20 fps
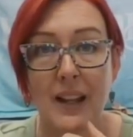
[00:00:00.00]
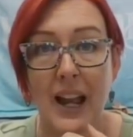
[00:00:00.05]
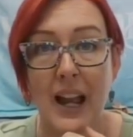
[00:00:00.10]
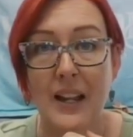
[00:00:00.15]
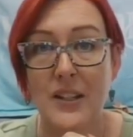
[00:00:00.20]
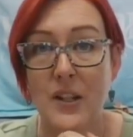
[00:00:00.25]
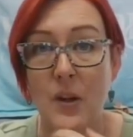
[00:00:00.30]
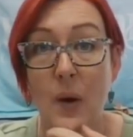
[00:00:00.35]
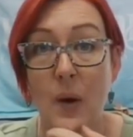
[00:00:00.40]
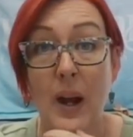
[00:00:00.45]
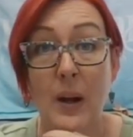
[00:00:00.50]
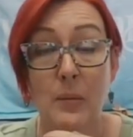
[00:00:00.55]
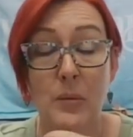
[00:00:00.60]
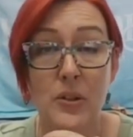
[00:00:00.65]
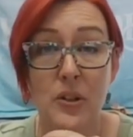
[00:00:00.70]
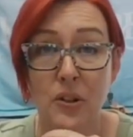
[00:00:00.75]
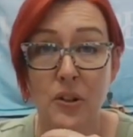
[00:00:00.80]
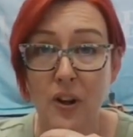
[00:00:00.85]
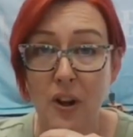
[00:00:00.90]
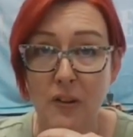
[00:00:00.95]
So I
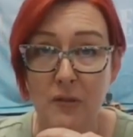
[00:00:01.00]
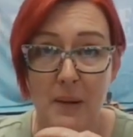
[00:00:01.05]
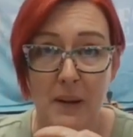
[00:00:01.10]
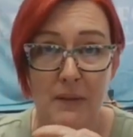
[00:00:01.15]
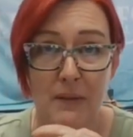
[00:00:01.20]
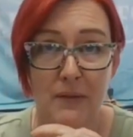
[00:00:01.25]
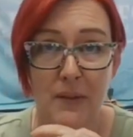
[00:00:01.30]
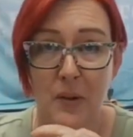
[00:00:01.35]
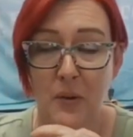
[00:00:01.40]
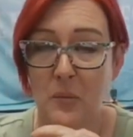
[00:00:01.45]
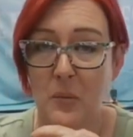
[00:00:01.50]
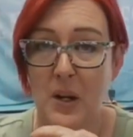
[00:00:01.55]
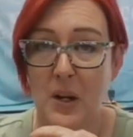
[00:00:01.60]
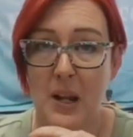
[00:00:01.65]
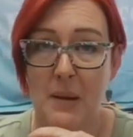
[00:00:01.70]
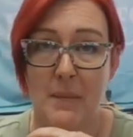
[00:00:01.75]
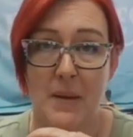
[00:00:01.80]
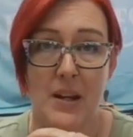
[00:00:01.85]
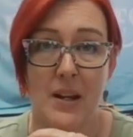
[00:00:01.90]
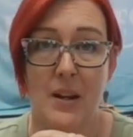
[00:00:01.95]
will turn off my phone
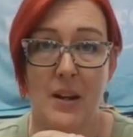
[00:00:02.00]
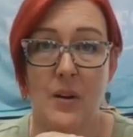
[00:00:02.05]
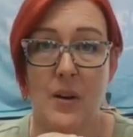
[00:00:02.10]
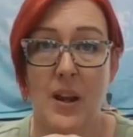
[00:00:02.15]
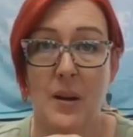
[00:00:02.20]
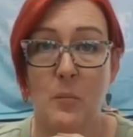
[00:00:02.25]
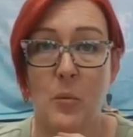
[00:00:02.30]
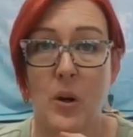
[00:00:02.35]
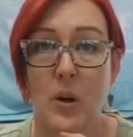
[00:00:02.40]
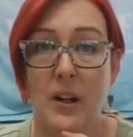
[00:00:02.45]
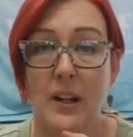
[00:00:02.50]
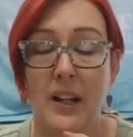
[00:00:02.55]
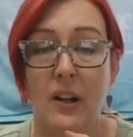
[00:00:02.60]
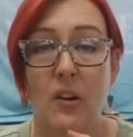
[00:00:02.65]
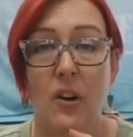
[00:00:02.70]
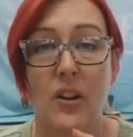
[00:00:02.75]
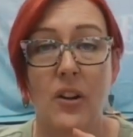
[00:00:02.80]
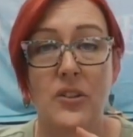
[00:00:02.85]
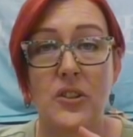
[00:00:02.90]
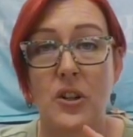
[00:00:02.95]
when I'm
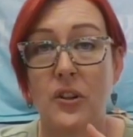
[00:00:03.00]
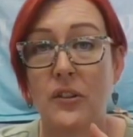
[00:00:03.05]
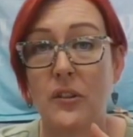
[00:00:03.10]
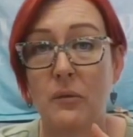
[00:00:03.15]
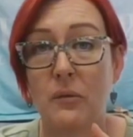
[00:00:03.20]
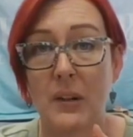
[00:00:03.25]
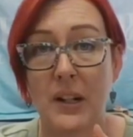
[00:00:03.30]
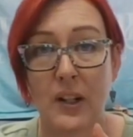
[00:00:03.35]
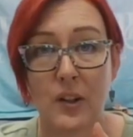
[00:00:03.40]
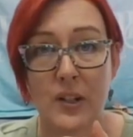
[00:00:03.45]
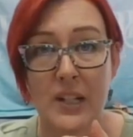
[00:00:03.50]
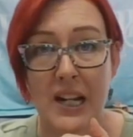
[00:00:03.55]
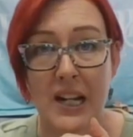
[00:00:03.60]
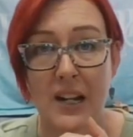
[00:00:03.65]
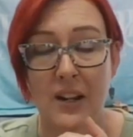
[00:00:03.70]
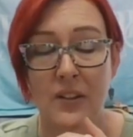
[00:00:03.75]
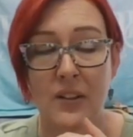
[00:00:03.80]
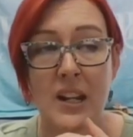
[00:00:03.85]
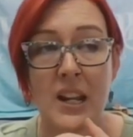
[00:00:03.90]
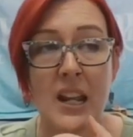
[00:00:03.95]
working, or I'll turn the ringer
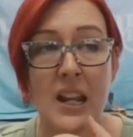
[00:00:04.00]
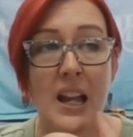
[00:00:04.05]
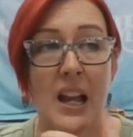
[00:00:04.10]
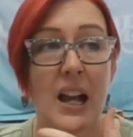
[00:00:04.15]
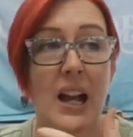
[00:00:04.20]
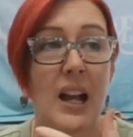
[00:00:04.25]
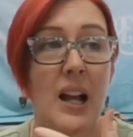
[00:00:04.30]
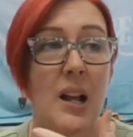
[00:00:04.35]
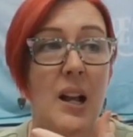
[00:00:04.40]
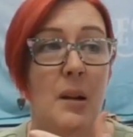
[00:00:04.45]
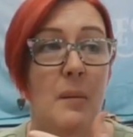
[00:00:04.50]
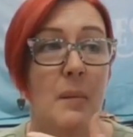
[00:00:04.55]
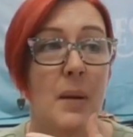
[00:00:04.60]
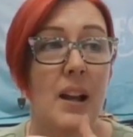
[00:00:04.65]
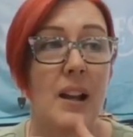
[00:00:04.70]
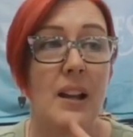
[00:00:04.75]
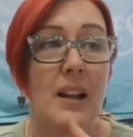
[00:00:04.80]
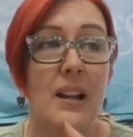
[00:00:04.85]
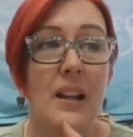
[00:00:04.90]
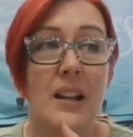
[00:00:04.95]
down.
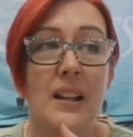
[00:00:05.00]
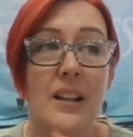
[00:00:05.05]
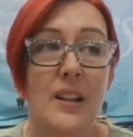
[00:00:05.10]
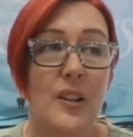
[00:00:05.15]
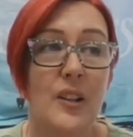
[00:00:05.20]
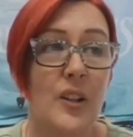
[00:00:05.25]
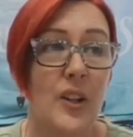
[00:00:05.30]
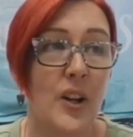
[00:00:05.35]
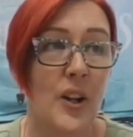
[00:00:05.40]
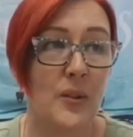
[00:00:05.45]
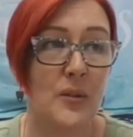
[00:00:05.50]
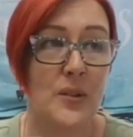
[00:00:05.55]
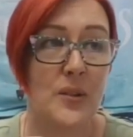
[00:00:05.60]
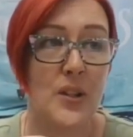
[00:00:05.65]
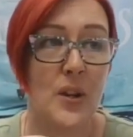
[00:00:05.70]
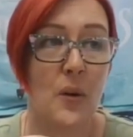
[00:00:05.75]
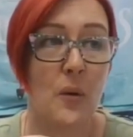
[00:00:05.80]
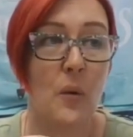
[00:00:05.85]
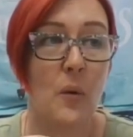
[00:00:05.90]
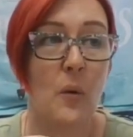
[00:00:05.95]

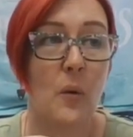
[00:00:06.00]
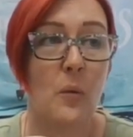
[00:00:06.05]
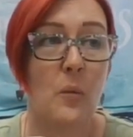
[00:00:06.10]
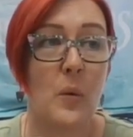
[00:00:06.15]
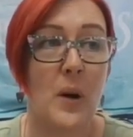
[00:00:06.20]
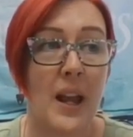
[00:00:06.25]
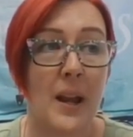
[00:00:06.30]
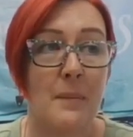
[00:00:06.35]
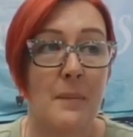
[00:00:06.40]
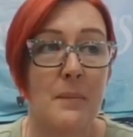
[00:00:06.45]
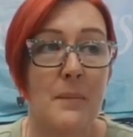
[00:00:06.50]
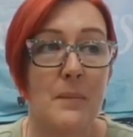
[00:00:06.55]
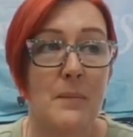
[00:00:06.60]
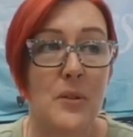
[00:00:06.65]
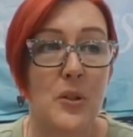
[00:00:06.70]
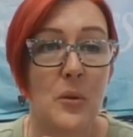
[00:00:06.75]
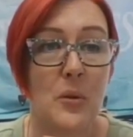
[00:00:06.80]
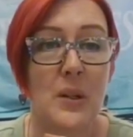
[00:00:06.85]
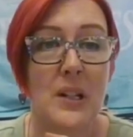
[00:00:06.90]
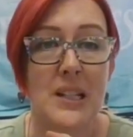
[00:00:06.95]
So when
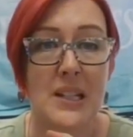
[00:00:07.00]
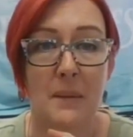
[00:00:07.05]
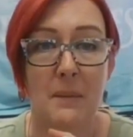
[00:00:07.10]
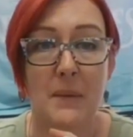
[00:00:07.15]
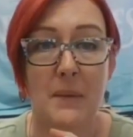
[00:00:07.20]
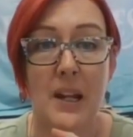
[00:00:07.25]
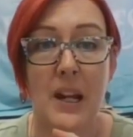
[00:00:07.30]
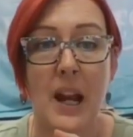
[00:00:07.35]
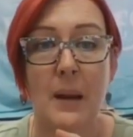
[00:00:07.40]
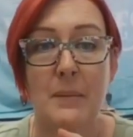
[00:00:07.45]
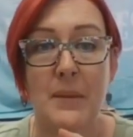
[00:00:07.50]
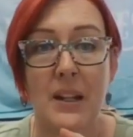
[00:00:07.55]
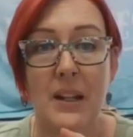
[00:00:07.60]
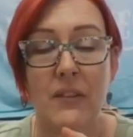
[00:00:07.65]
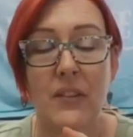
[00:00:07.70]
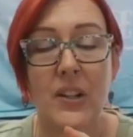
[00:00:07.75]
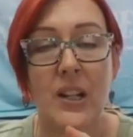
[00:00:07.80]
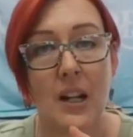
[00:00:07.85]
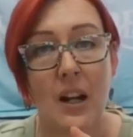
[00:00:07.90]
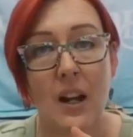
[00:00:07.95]
I'm doing something, I'm giving it